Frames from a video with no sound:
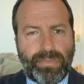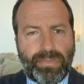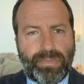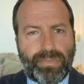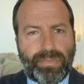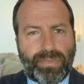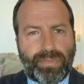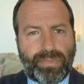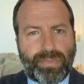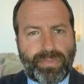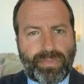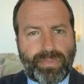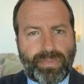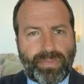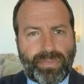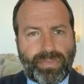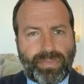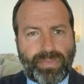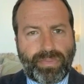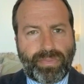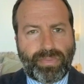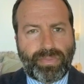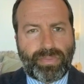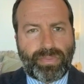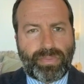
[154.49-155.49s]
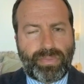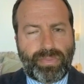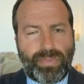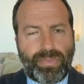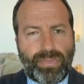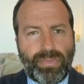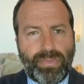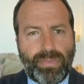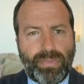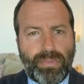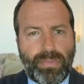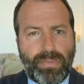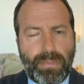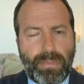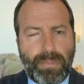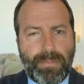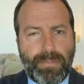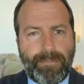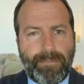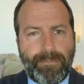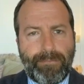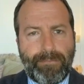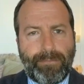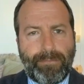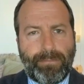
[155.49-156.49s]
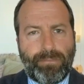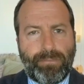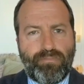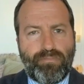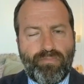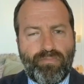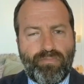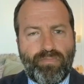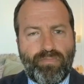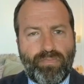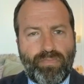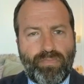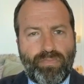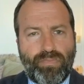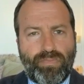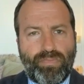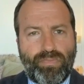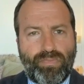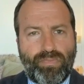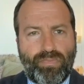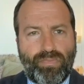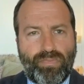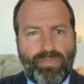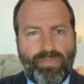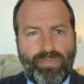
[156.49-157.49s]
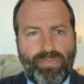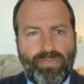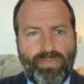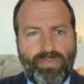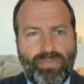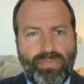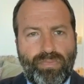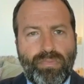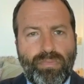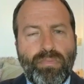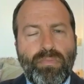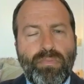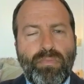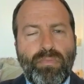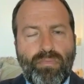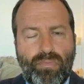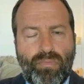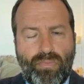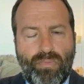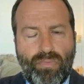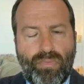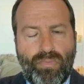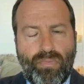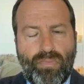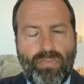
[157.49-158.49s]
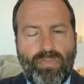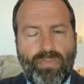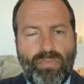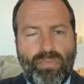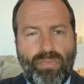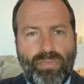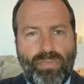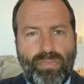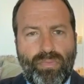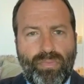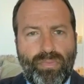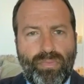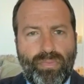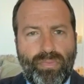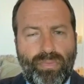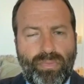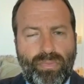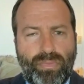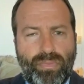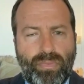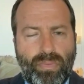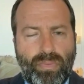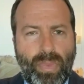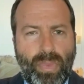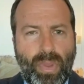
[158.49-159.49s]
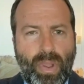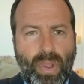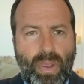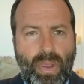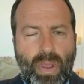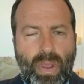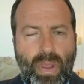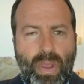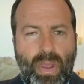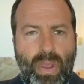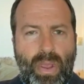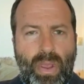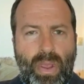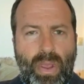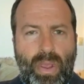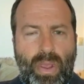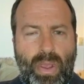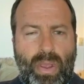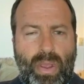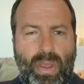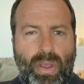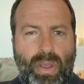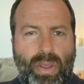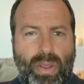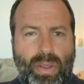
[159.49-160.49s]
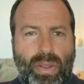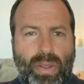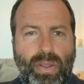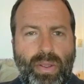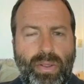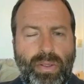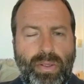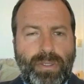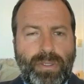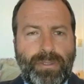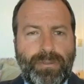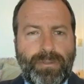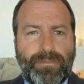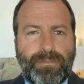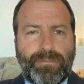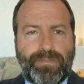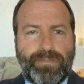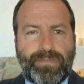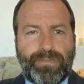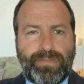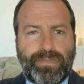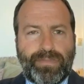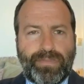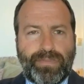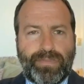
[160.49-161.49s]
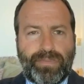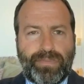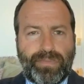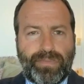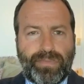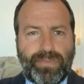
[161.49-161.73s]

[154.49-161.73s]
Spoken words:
(not speaking)